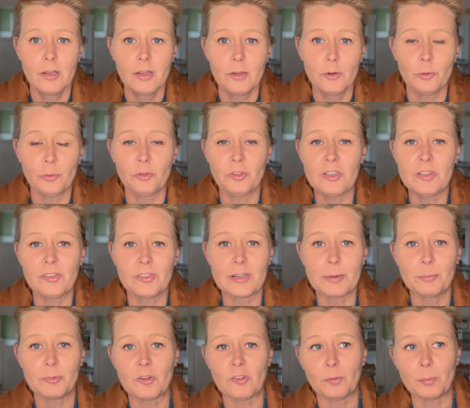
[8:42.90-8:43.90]
who sees an
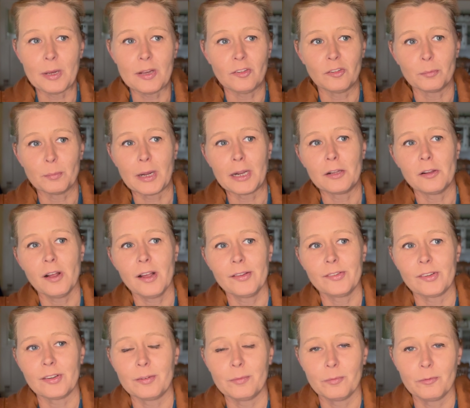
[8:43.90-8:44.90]
empty space in my
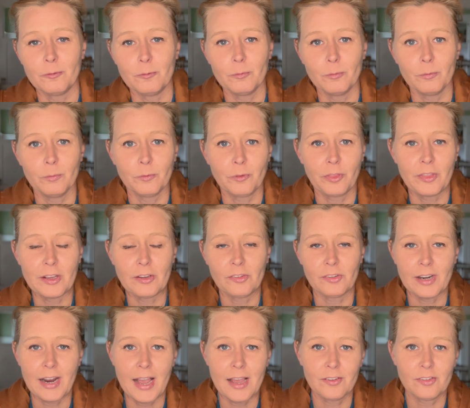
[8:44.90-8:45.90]
closet and thinks
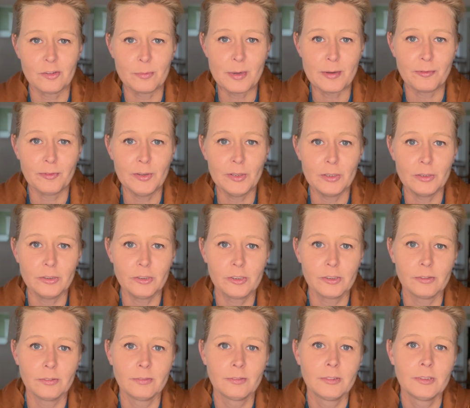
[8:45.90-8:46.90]
it has to be
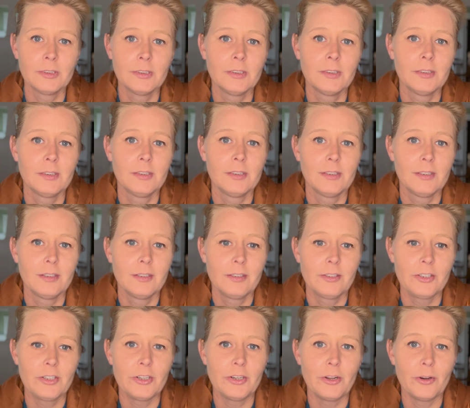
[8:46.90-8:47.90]
filled.
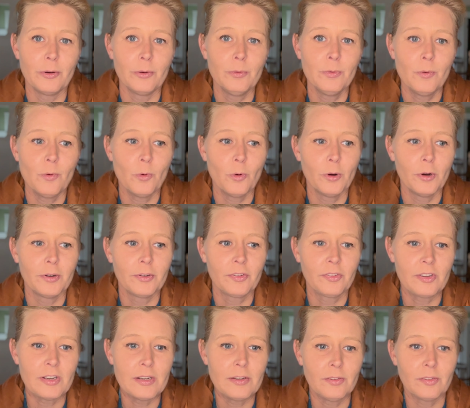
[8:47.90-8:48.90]
You know, or
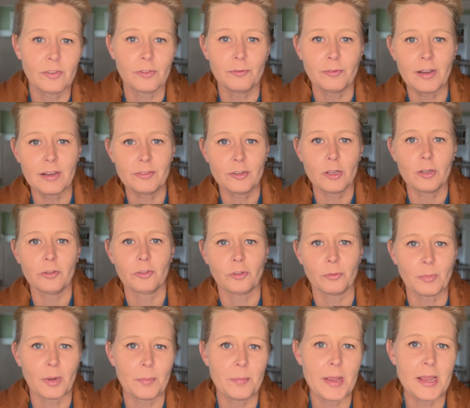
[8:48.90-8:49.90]
sees $5
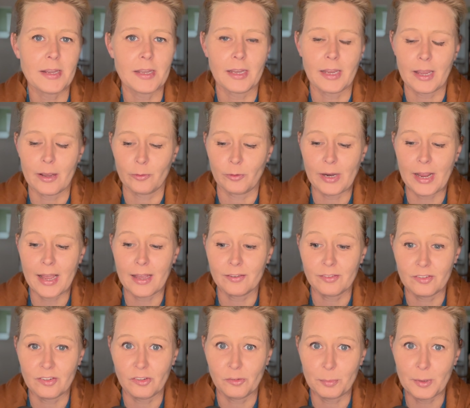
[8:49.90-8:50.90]
in my bank account and
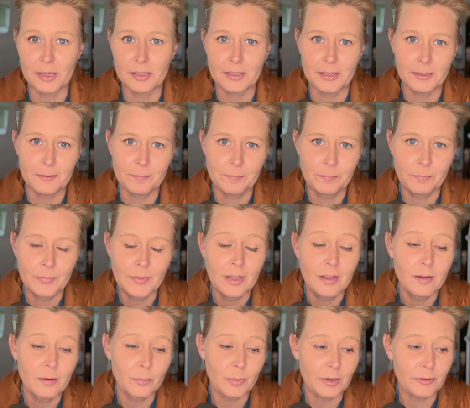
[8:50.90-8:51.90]
has to spend it.
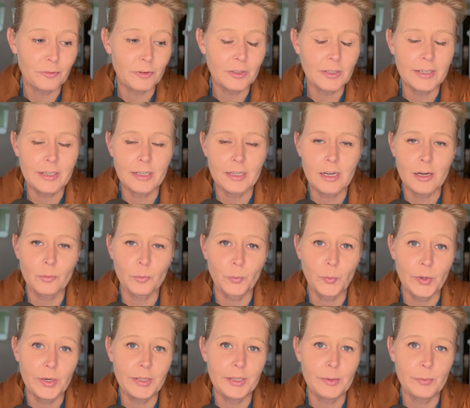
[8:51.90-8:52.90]
But I feel like I got
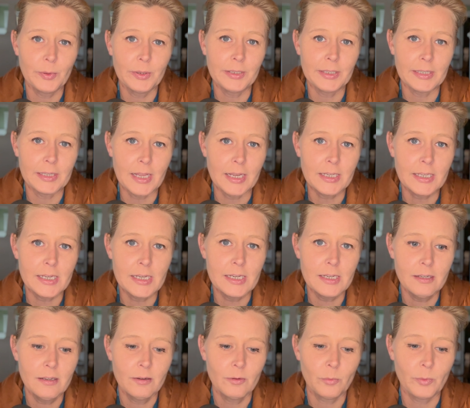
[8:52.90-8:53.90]
really, really
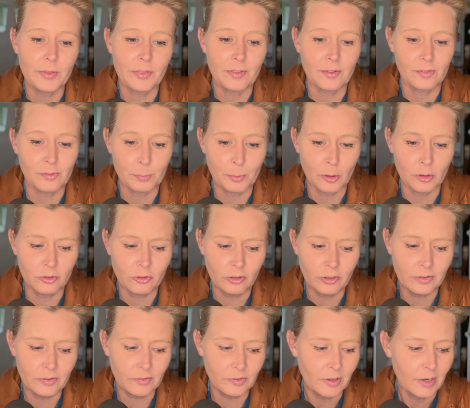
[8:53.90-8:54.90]
lucky with this
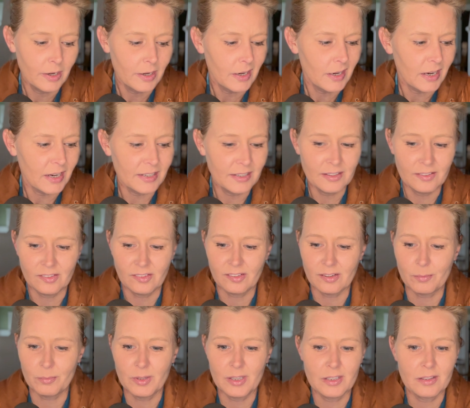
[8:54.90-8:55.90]
purchase. And it's
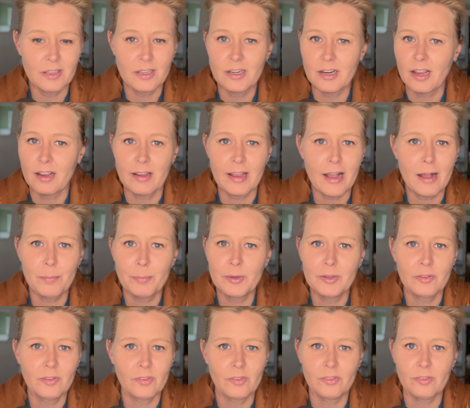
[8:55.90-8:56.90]
something that
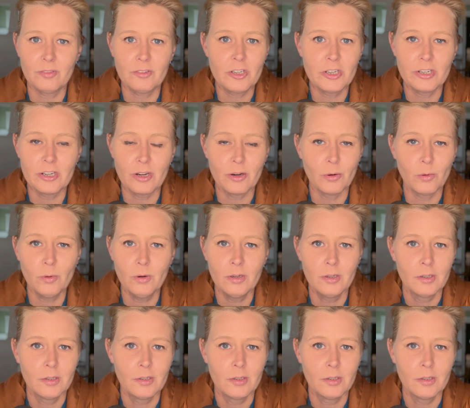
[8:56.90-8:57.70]
happens, you know,